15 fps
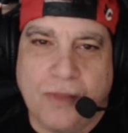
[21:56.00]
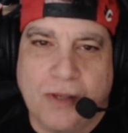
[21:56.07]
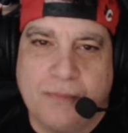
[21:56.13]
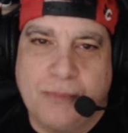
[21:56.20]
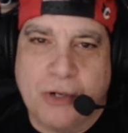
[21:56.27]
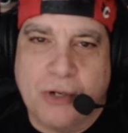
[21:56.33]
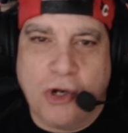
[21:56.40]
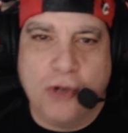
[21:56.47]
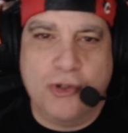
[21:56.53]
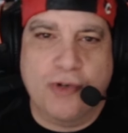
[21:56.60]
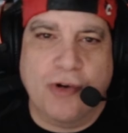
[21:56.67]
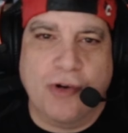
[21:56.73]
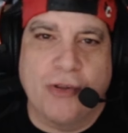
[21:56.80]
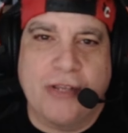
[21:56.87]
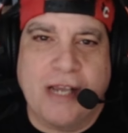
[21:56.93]
but
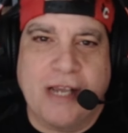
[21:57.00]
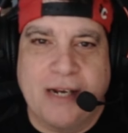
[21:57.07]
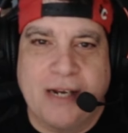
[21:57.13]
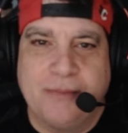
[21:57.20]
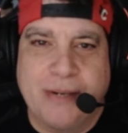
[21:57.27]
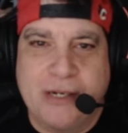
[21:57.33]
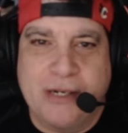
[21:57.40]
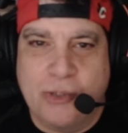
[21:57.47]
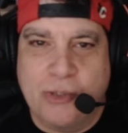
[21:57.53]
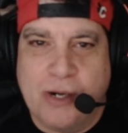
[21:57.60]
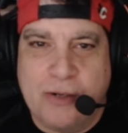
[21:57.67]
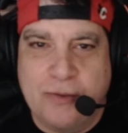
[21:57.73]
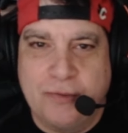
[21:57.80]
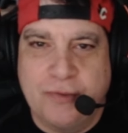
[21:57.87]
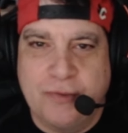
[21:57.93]
concentrate on the
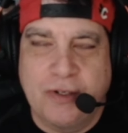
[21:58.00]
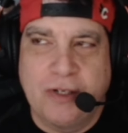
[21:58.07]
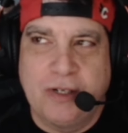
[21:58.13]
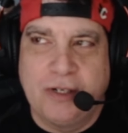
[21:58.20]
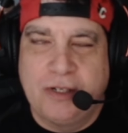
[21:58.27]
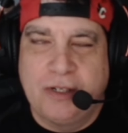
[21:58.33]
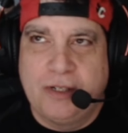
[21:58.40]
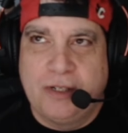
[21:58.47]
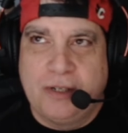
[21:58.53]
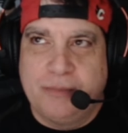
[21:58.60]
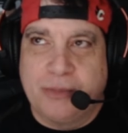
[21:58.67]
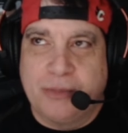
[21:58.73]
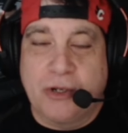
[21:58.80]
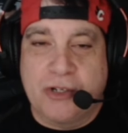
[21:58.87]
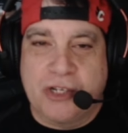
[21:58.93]
LMP12
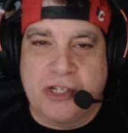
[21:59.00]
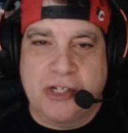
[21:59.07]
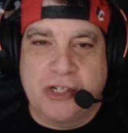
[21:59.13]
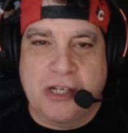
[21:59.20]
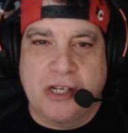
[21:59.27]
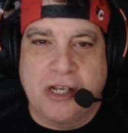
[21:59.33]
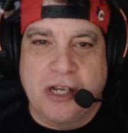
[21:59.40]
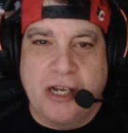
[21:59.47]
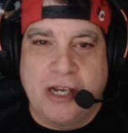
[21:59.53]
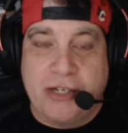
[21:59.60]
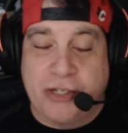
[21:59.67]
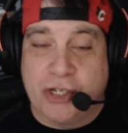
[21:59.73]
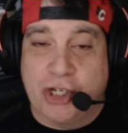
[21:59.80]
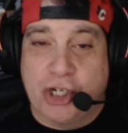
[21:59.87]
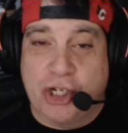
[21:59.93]
because it's the
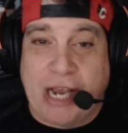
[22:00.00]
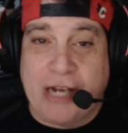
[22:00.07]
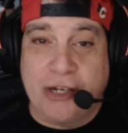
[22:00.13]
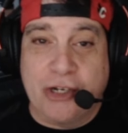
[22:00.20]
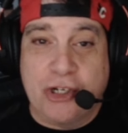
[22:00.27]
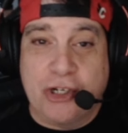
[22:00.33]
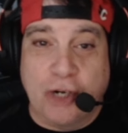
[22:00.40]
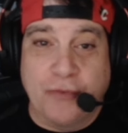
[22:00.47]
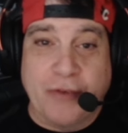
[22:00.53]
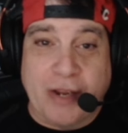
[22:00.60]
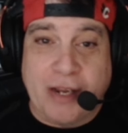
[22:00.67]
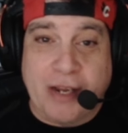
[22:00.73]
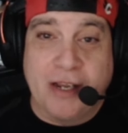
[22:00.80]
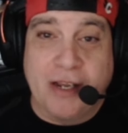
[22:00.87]
challenge of it,